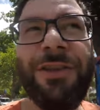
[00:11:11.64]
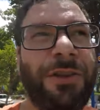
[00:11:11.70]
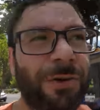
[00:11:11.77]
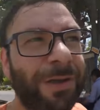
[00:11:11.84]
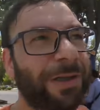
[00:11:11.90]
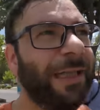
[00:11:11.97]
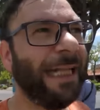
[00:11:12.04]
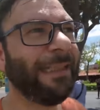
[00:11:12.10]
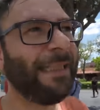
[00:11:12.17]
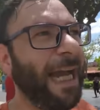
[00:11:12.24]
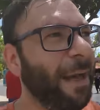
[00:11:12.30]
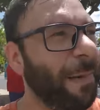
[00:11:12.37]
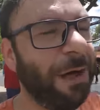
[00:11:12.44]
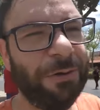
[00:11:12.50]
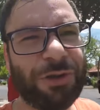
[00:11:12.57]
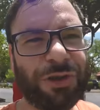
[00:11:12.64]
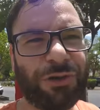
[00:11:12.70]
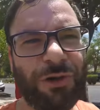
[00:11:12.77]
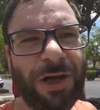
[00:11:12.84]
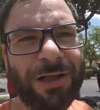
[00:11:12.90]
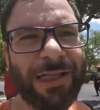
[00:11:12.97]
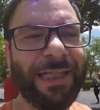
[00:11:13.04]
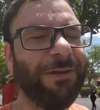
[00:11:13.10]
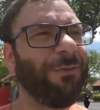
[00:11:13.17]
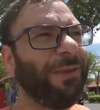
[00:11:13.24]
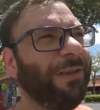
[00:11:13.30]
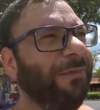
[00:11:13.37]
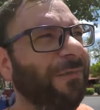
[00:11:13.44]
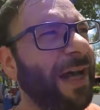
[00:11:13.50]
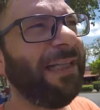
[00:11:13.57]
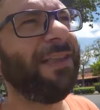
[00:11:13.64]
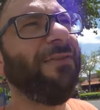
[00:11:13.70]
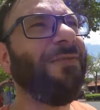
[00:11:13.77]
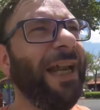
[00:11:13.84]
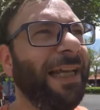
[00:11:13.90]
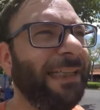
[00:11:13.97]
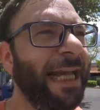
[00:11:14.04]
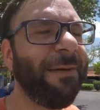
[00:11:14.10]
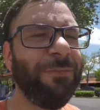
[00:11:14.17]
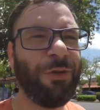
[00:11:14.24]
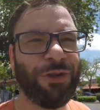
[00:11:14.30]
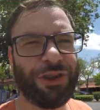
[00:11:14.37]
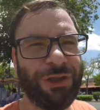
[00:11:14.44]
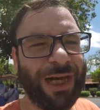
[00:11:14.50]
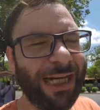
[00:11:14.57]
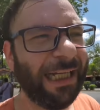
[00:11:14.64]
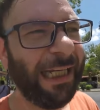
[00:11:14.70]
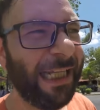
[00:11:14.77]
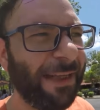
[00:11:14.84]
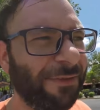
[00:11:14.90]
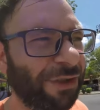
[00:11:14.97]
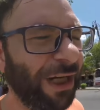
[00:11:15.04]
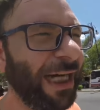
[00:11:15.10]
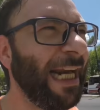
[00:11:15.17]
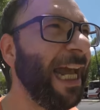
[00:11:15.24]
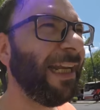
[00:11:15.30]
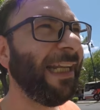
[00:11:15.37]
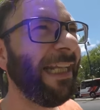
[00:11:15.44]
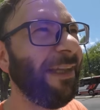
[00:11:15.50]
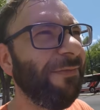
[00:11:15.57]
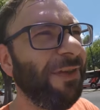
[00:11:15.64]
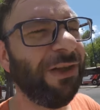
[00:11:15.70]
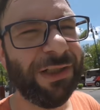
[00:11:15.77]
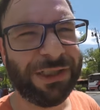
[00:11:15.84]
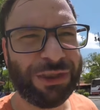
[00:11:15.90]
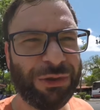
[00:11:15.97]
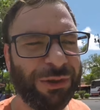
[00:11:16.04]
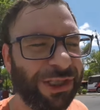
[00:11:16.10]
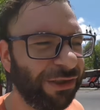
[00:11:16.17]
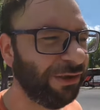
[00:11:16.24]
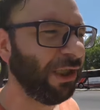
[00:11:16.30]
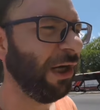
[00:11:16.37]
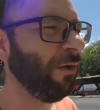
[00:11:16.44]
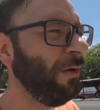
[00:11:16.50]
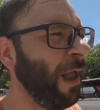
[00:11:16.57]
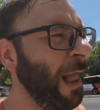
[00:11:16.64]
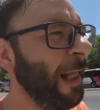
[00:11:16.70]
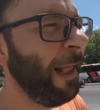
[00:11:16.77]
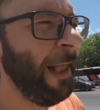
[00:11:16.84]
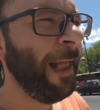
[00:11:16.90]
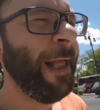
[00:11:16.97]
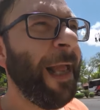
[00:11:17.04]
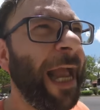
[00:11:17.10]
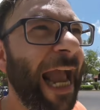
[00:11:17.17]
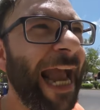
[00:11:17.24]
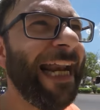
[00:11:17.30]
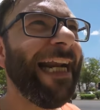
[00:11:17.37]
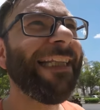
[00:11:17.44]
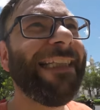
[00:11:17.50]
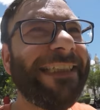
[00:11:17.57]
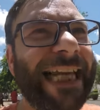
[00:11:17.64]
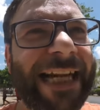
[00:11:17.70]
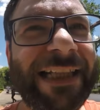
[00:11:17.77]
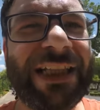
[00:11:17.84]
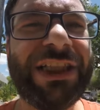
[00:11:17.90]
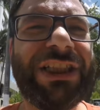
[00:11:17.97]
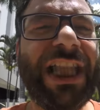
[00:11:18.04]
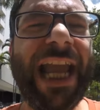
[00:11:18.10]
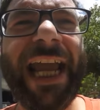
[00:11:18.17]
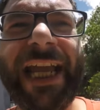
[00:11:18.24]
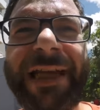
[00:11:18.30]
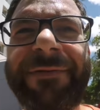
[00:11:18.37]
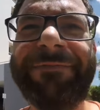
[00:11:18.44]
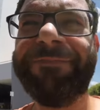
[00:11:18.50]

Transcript: during that time I was struggling with the fact of like damn should I leave should I not leave you know this two years ago and I decided to stay